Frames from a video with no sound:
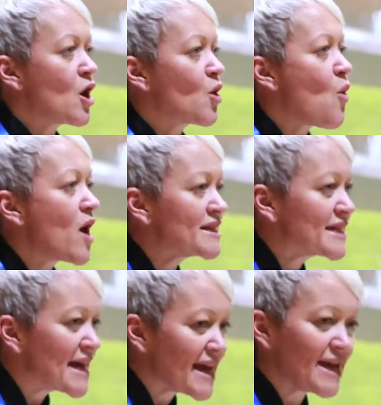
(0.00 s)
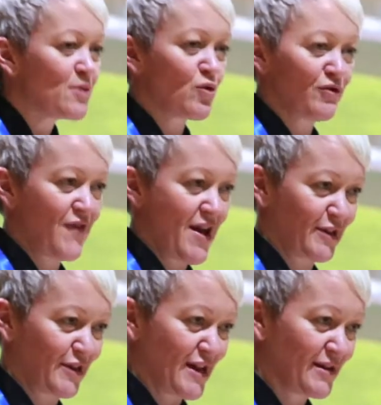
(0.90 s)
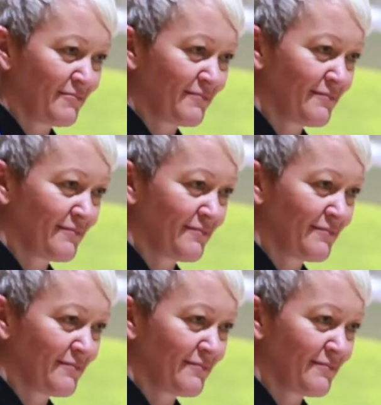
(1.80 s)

a quite inward-facing